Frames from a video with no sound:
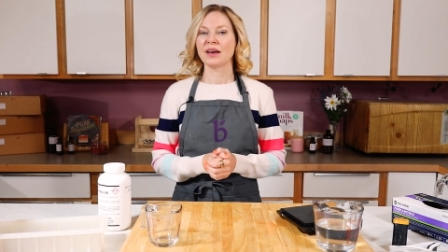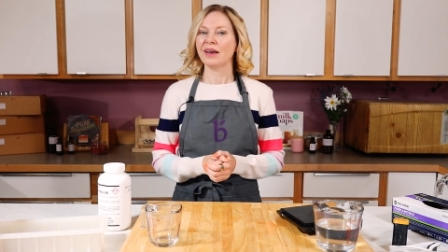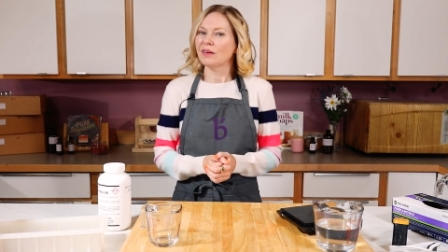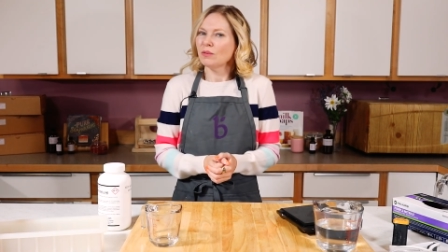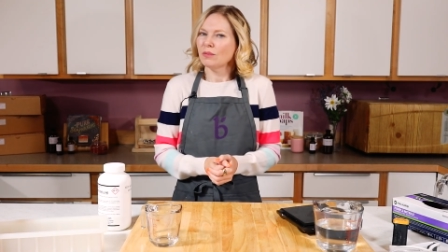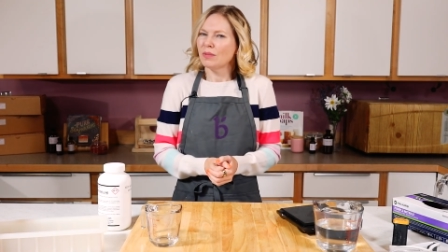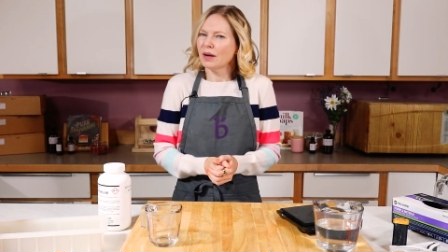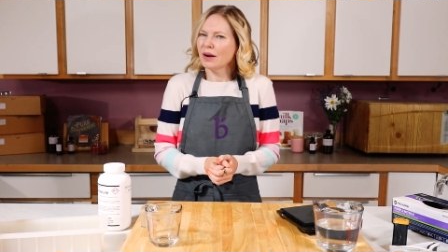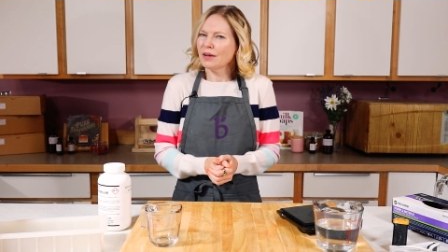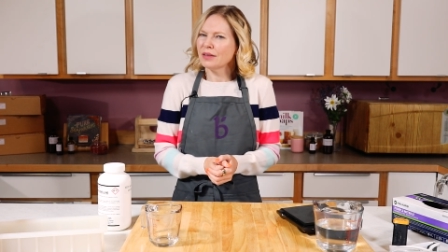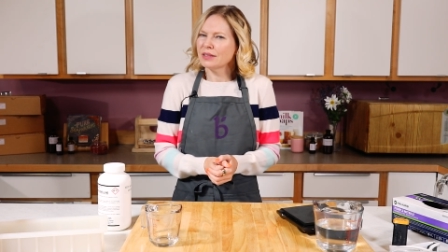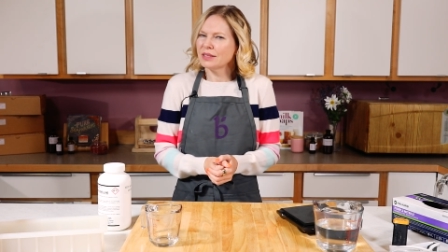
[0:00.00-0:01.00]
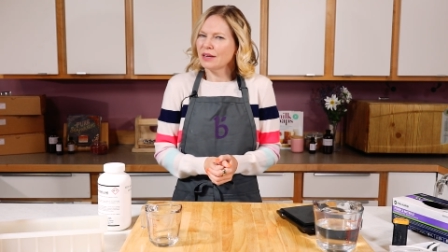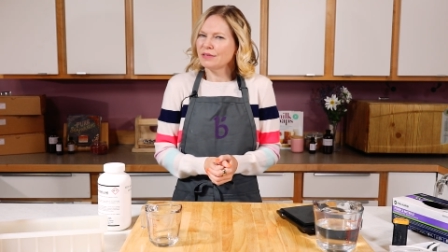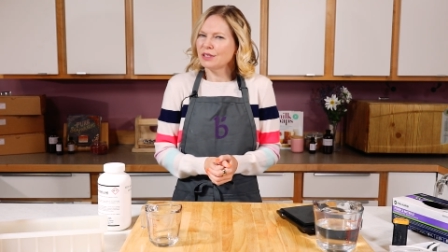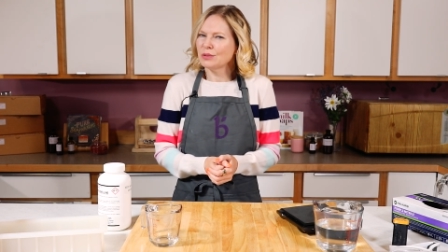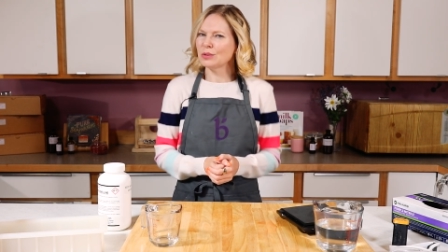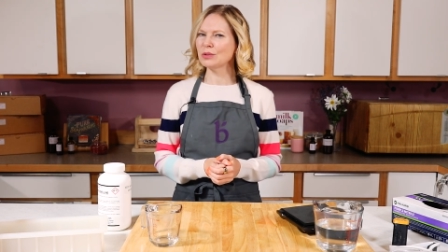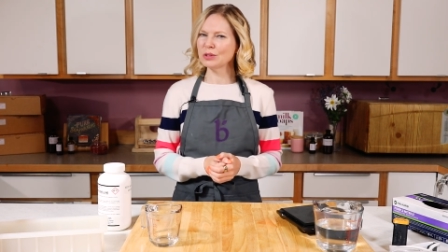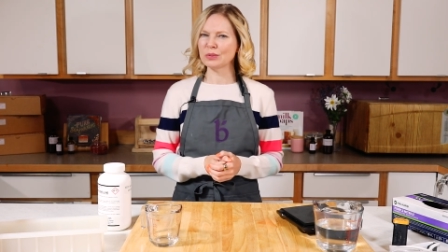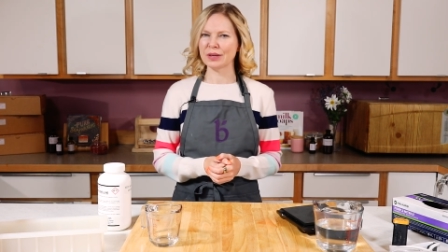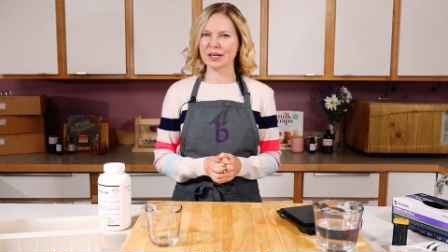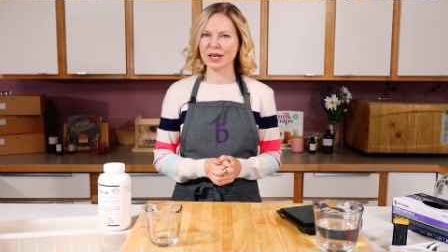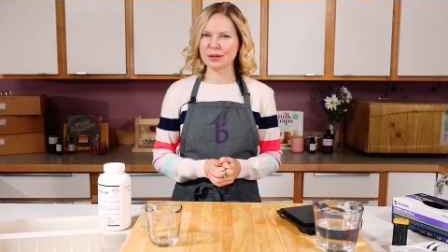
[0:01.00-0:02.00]
And what are the safety rules
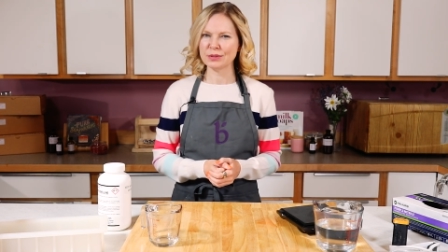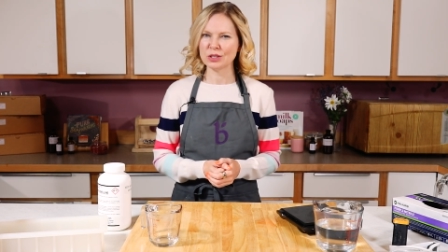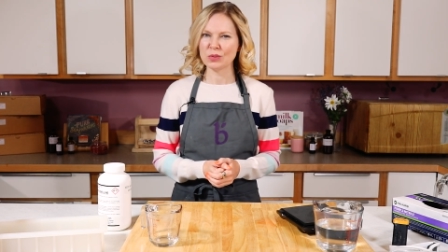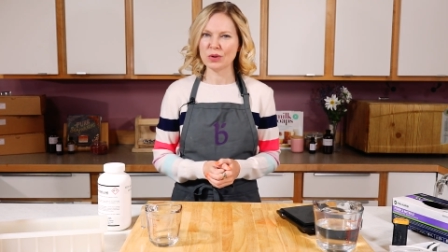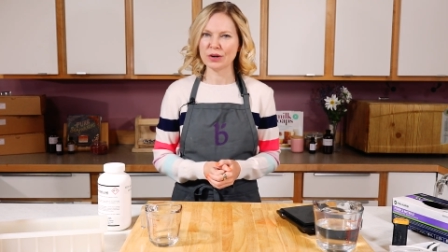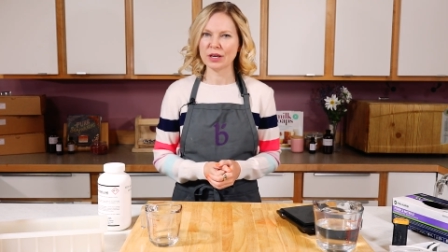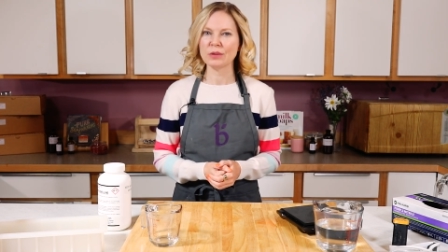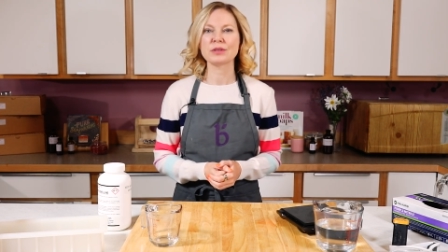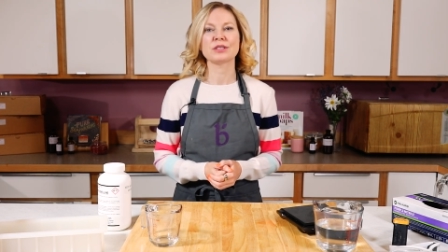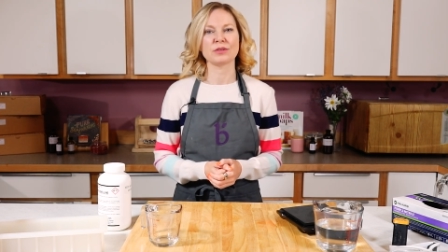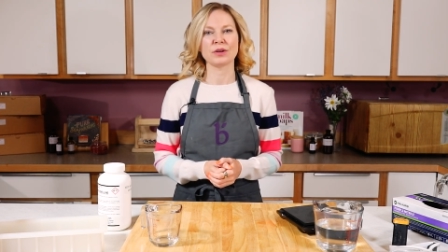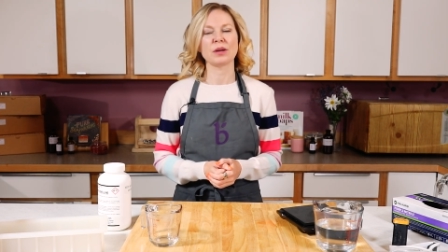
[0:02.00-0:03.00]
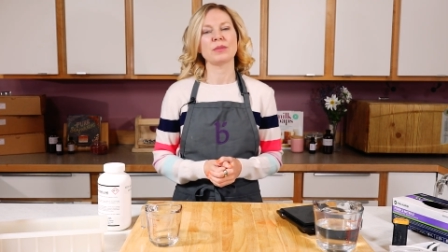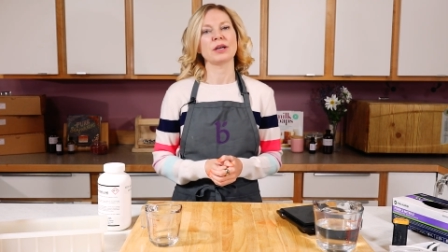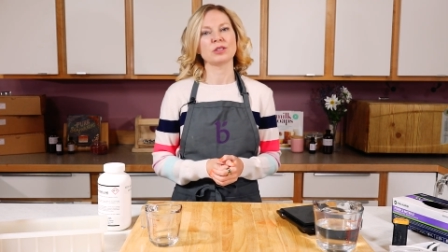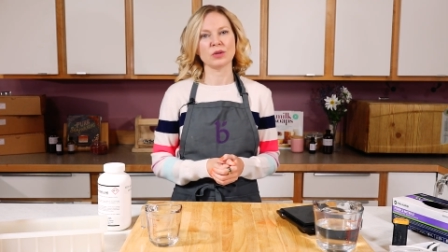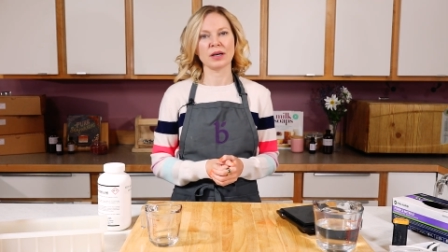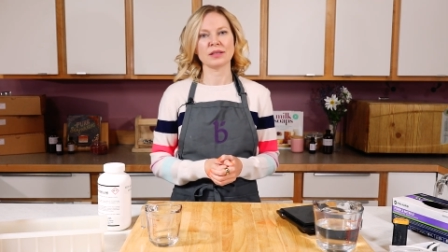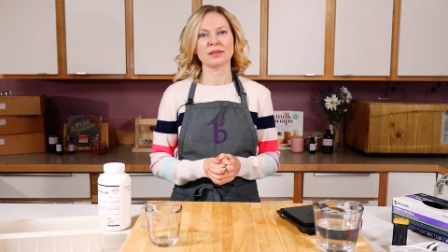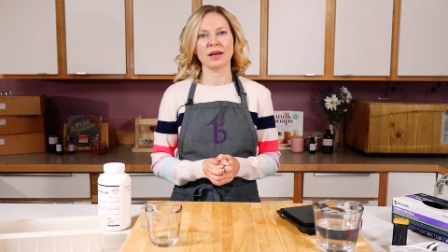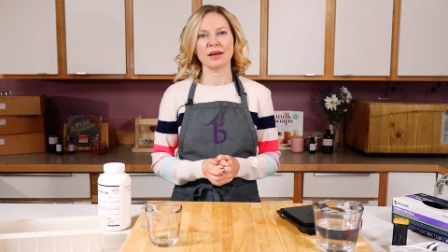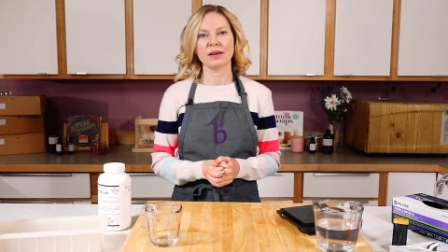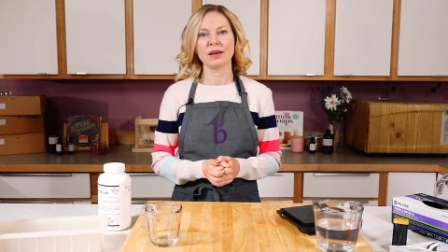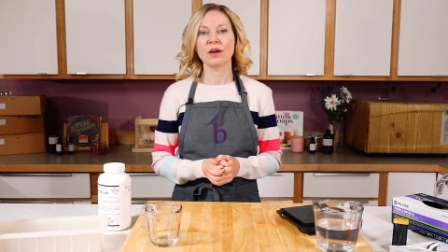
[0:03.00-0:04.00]
when it comes to working with sodium
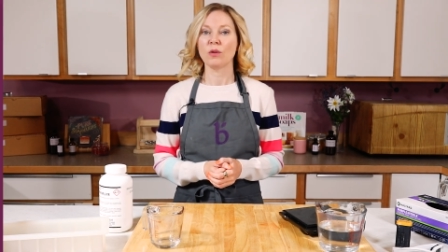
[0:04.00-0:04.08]
hydroxide?